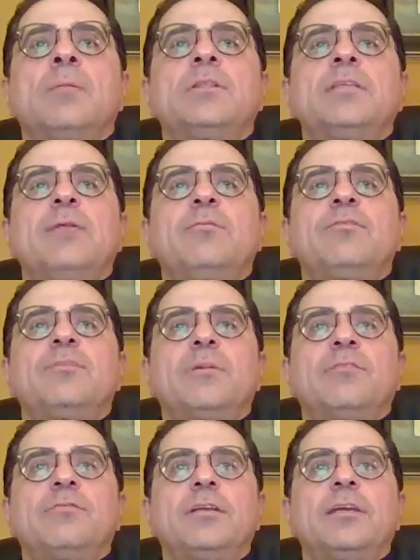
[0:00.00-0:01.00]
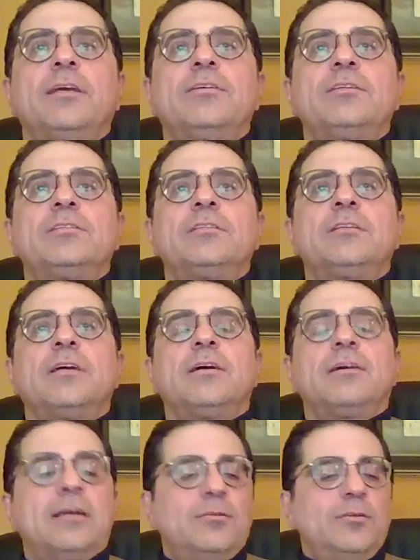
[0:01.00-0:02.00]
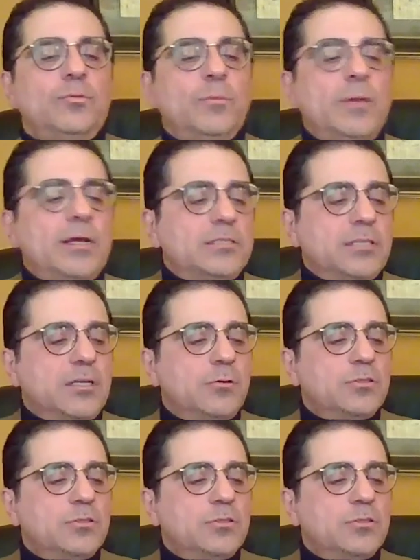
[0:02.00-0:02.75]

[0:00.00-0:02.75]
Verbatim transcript: going to take one from my friend Gary Zentara out in New Mexico.